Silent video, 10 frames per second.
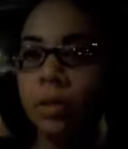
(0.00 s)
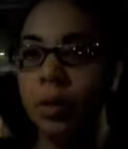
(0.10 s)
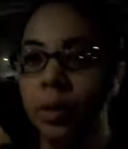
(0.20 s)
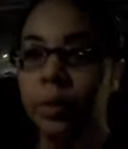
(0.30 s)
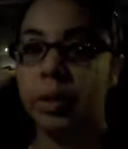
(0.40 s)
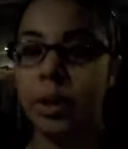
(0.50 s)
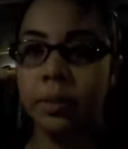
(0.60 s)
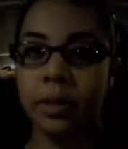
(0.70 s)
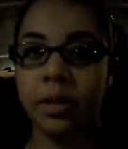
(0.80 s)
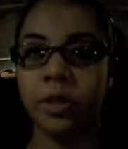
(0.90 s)
So today
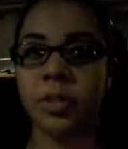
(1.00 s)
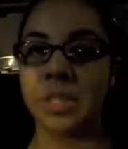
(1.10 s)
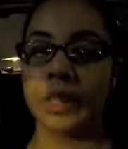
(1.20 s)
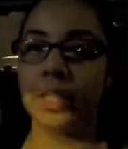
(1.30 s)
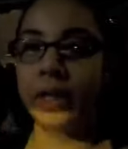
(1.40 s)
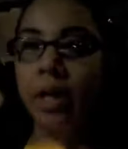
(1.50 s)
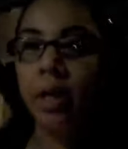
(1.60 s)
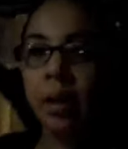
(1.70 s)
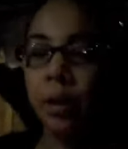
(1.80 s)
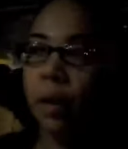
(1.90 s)
was an interesting day.